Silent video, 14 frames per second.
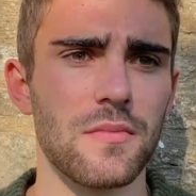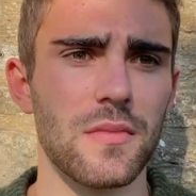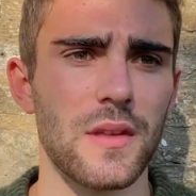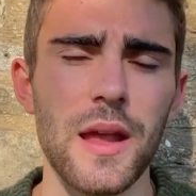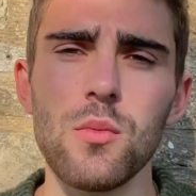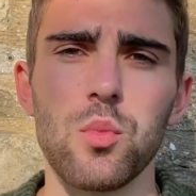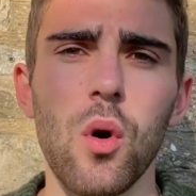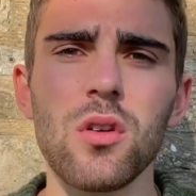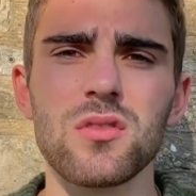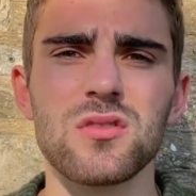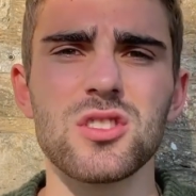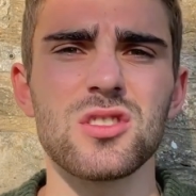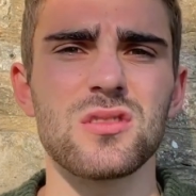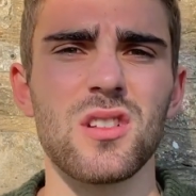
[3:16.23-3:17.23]
it was
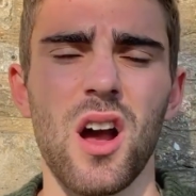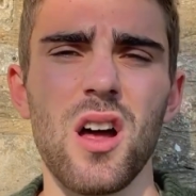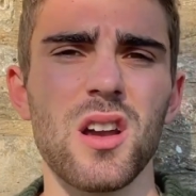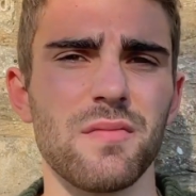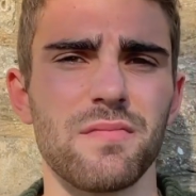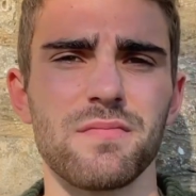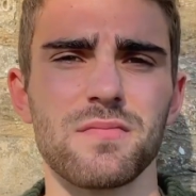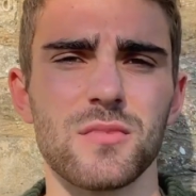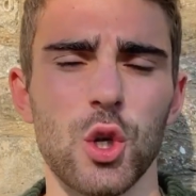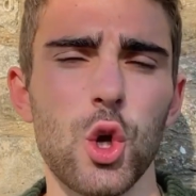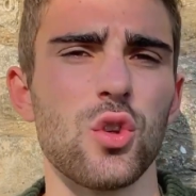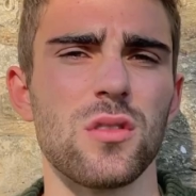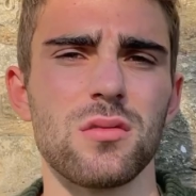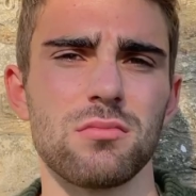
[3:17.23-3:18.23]
just kind of
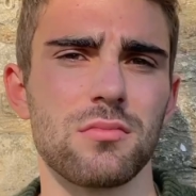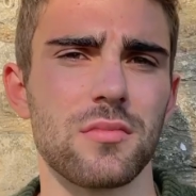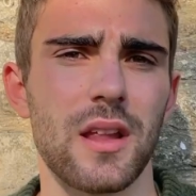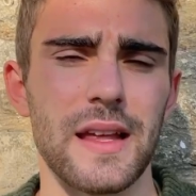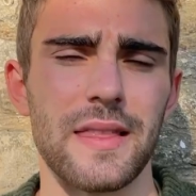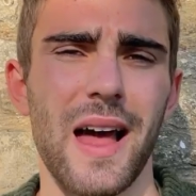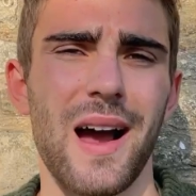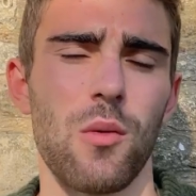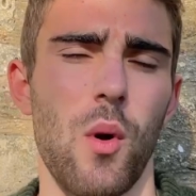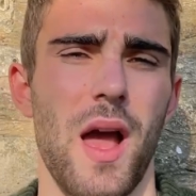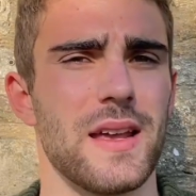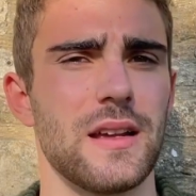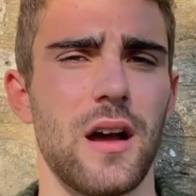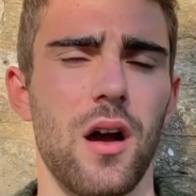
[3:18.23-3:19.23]
good in that
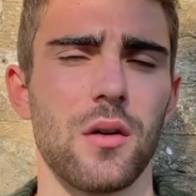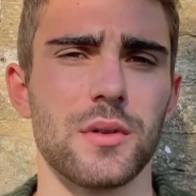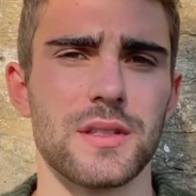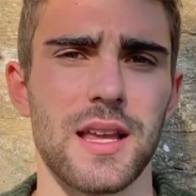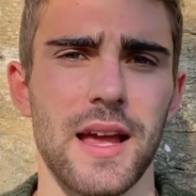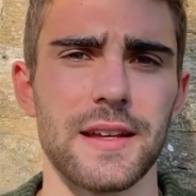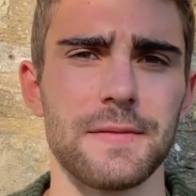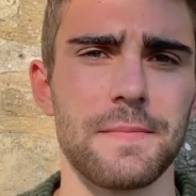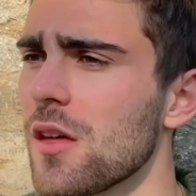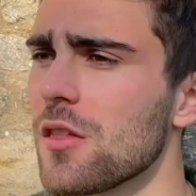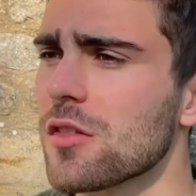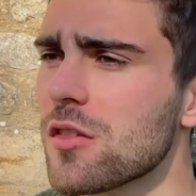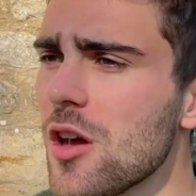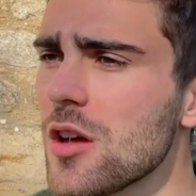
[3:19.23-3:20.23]
way, I would say.
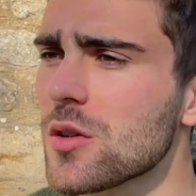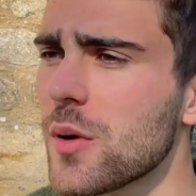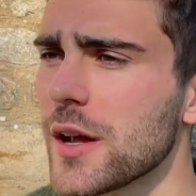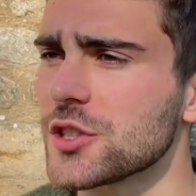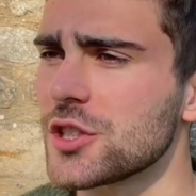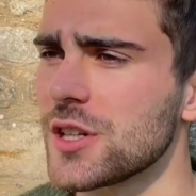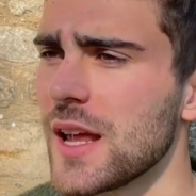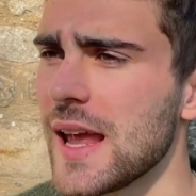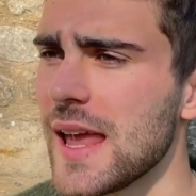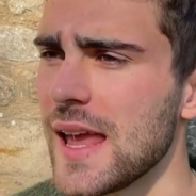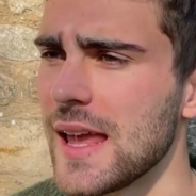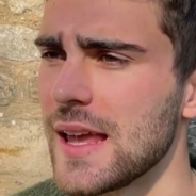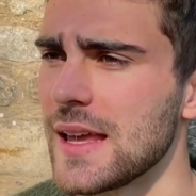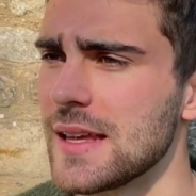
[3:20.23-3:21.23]
The third question
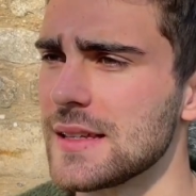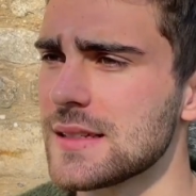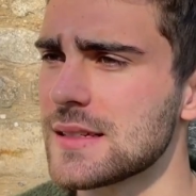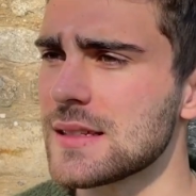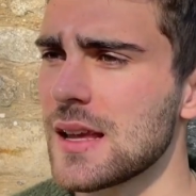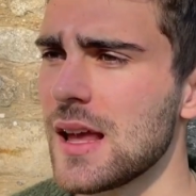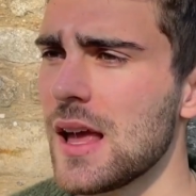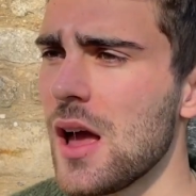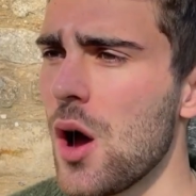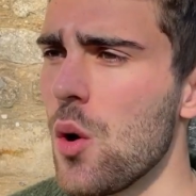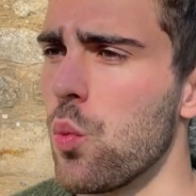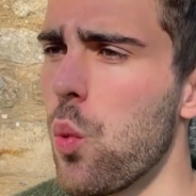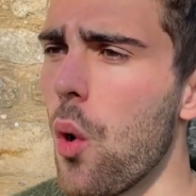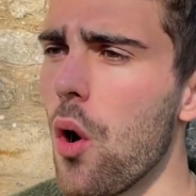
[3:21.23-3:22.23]
is,
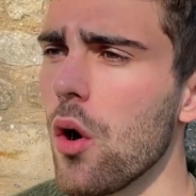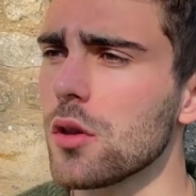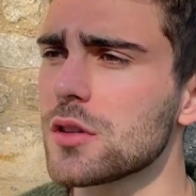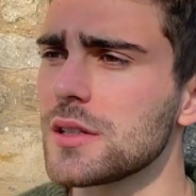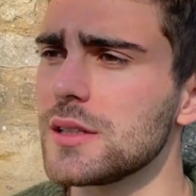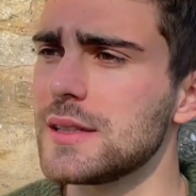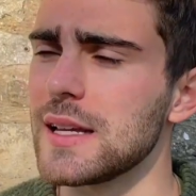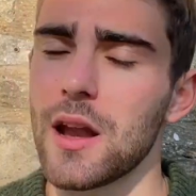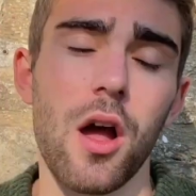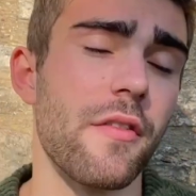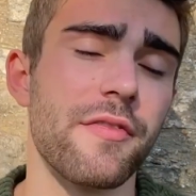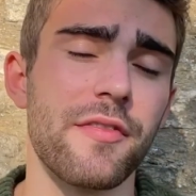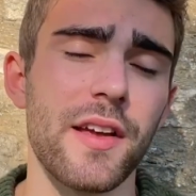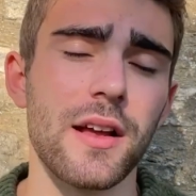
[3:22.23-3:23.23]
what did I
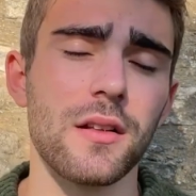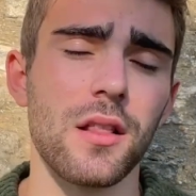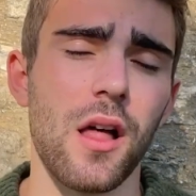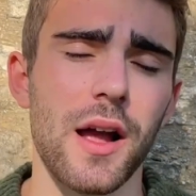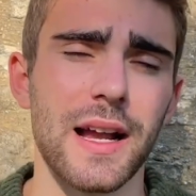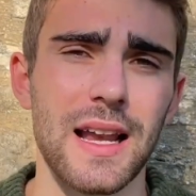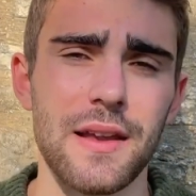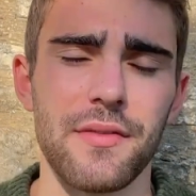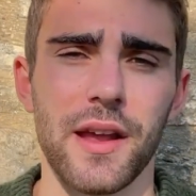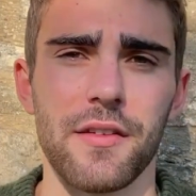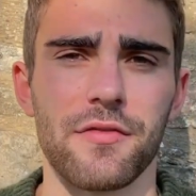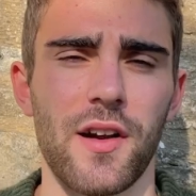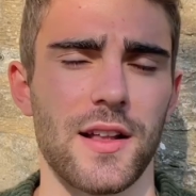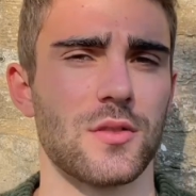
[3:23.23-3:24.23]
feel like living
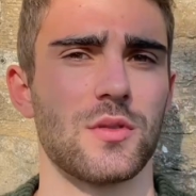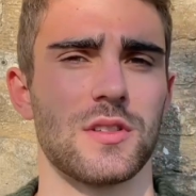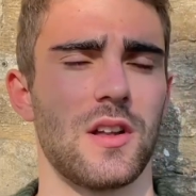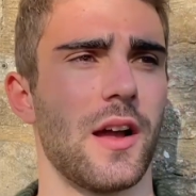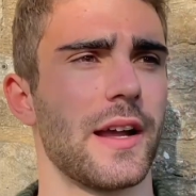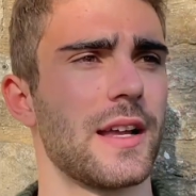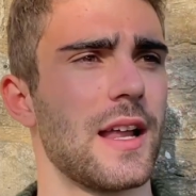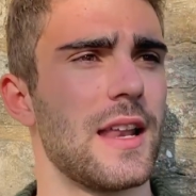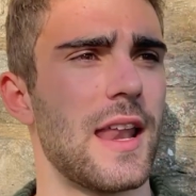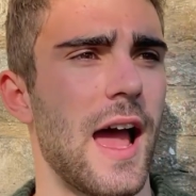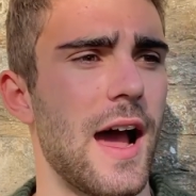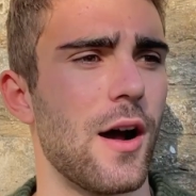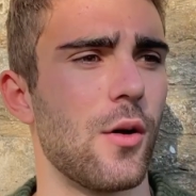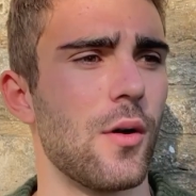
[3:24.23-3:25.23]
in France was like?
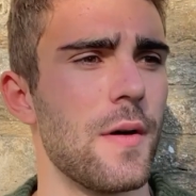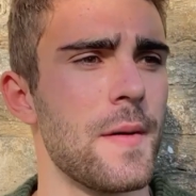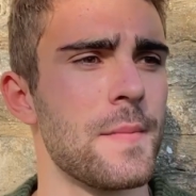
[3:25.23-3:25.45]
Now,